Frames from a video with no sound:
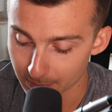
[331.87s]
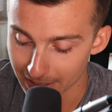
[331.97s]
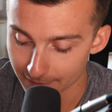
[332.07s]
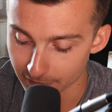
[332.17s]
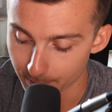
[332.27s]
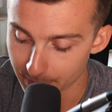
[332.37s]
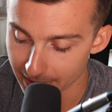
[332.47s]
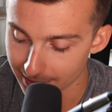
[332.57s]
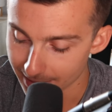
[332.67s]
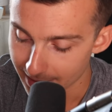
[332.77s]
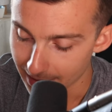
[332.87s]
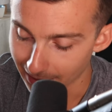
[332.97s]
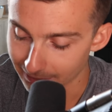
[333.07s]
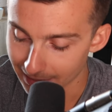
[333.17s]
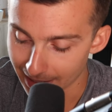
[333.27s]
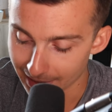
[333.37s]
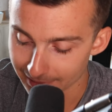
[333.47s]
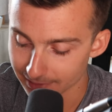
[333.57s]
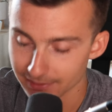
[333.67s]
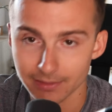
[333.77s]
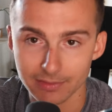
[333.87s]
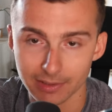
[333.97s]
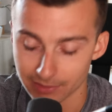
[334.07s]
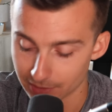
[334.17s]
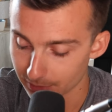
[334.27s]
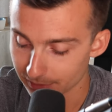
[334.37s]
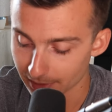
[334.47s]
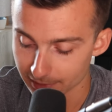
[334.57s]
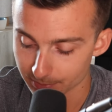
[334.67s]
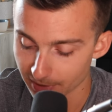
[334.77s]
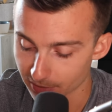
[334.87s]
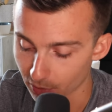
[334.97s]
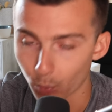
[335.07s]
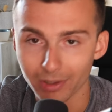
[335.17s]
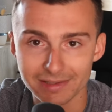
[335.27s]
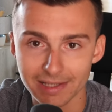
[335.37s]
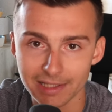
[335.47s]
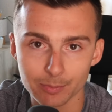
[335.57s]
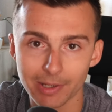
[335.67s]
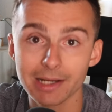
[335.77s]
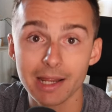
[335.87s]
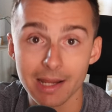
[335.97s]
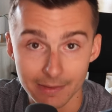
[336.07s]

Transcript: We have the bid and the ask. See, there's like a two cent spread or a one cent spread.